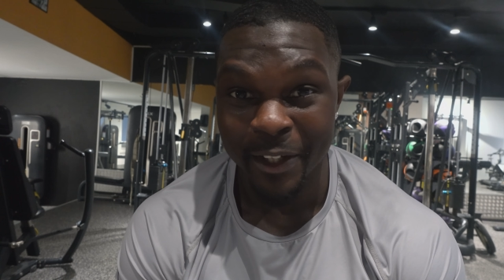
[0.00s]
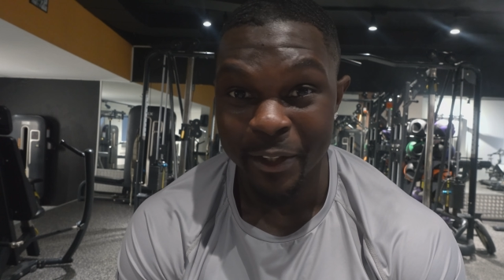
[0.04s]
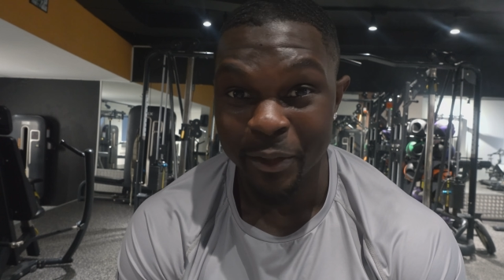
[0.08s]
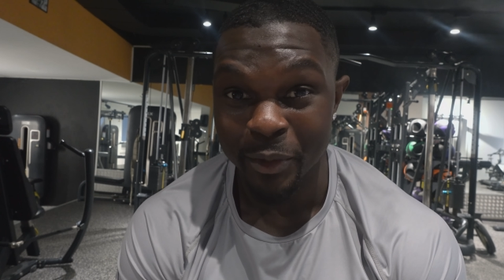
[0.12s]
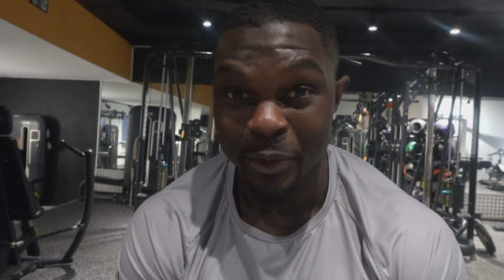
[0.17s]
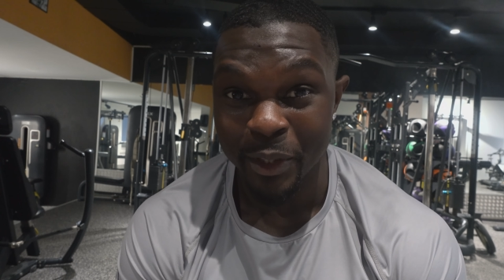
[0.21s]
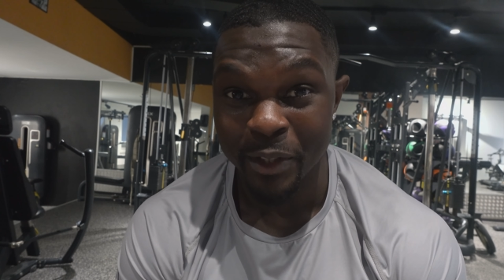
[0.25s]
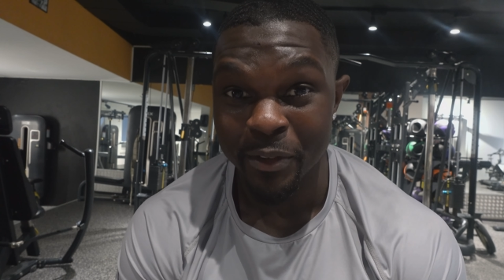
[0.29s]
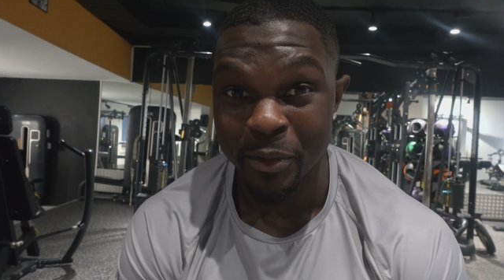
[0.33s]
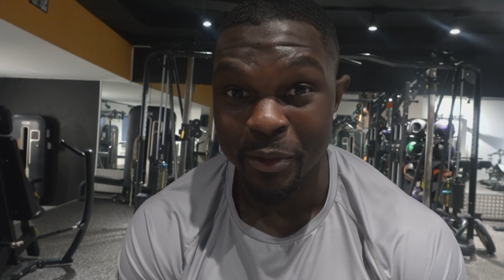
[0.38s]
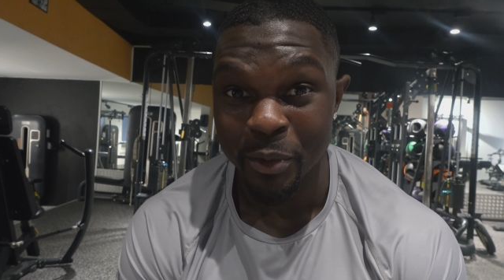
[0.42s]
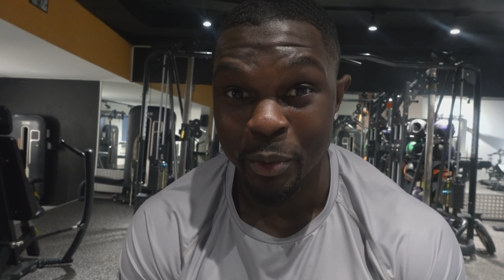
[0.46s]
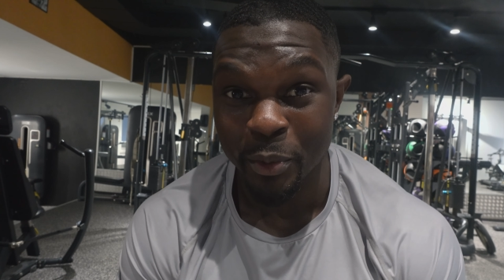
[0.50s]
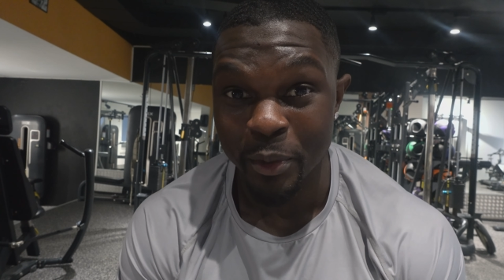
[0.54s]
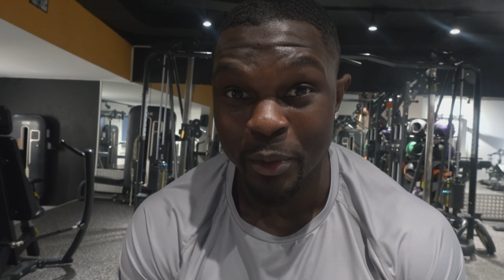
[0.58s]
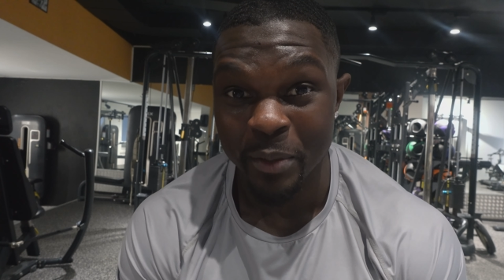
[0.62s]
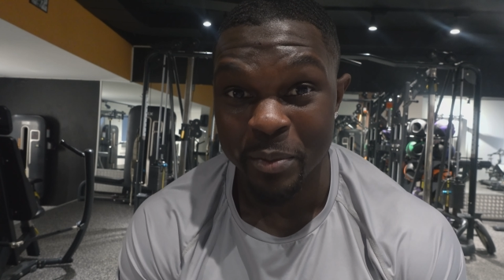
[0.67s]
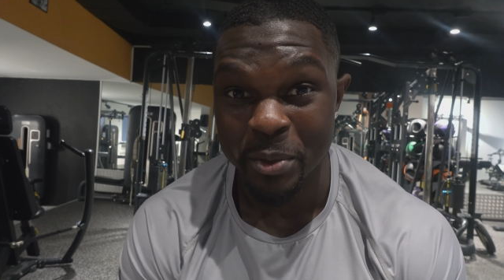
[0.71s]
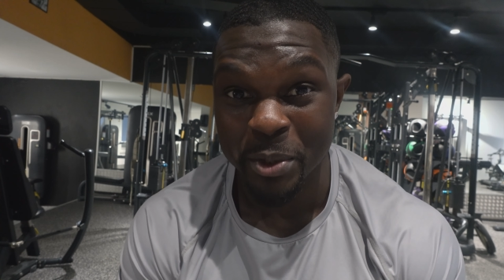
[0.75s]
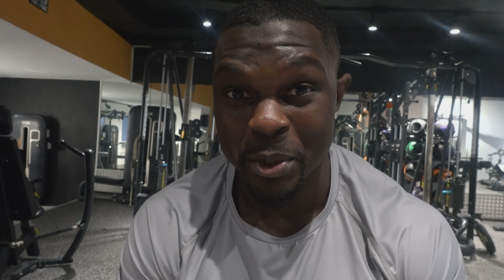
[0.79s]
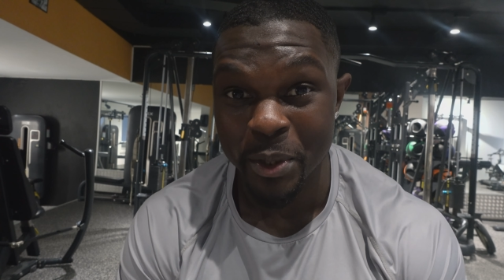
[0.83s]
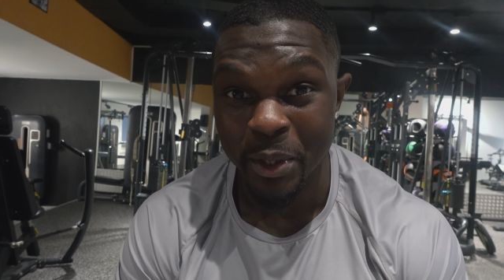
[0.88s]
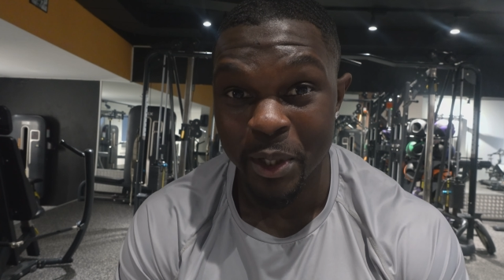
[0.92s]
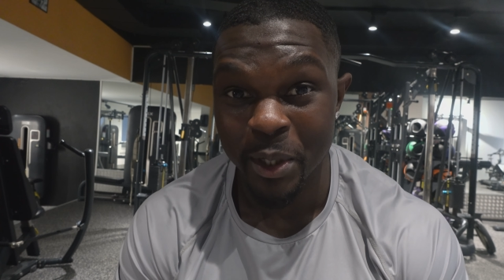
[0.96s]
I don't even know what I'm
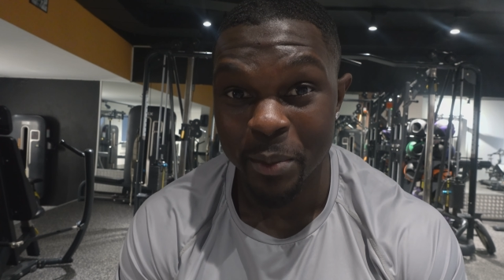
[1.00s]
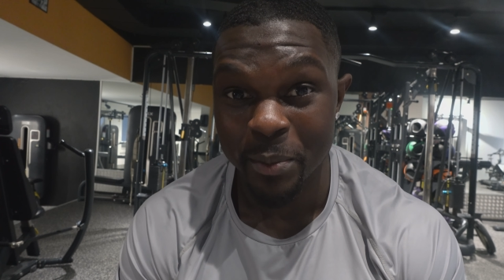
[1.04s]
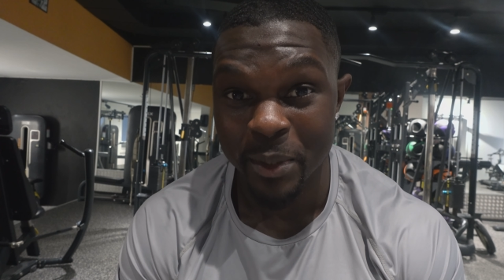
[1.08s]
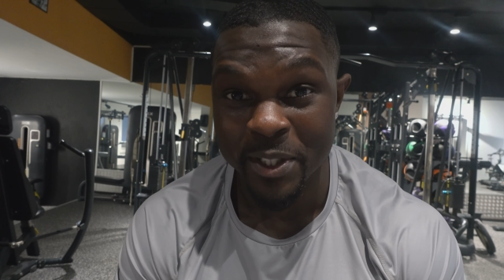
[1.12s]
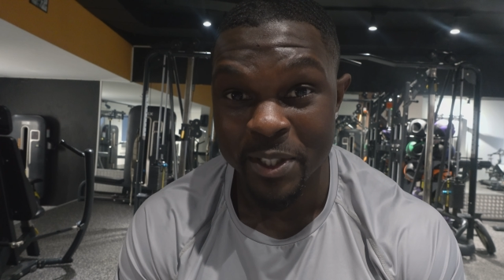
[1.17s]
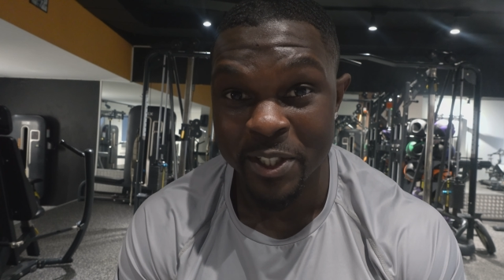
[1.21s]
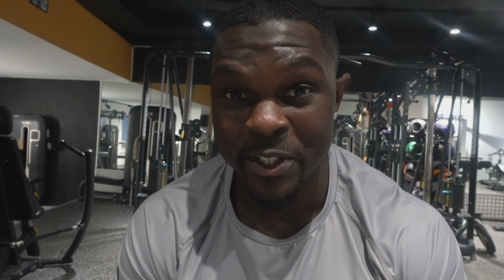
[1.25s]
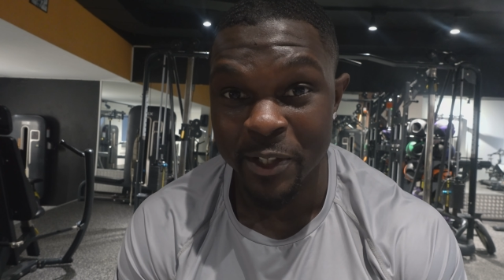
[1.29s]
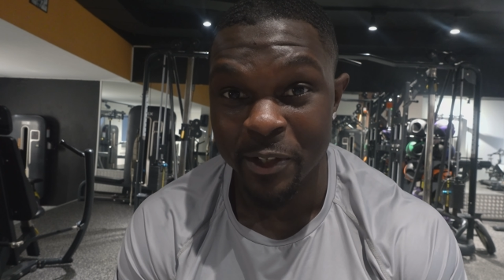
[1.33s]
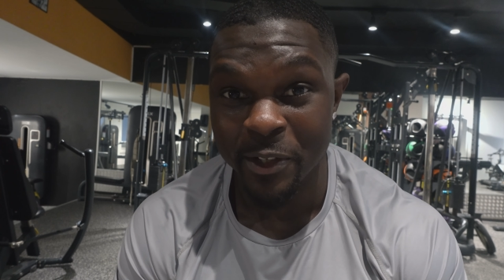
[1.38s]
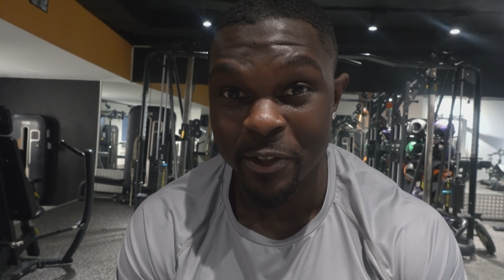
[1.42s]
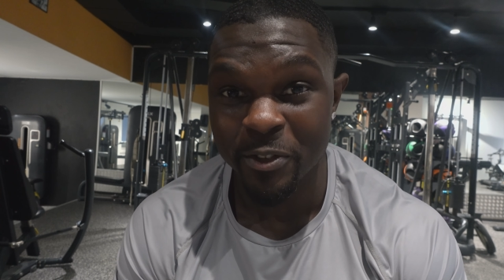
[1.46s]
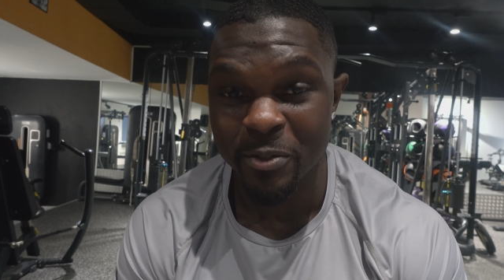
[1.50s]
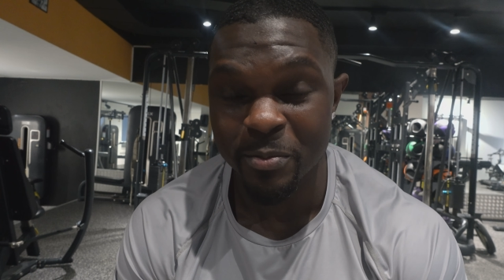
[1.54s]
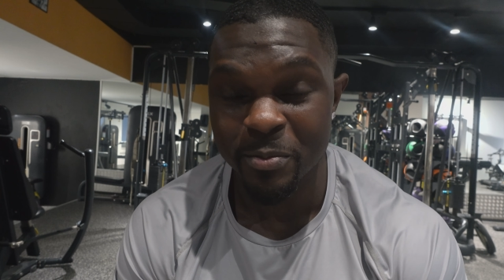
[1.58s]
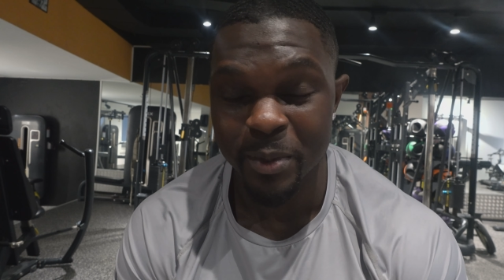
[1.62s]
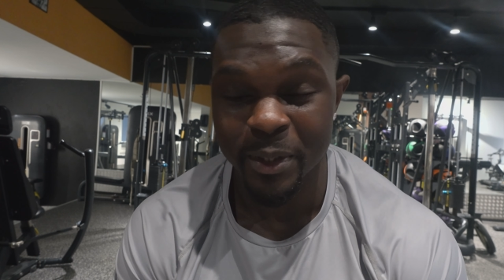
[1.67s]
training myself,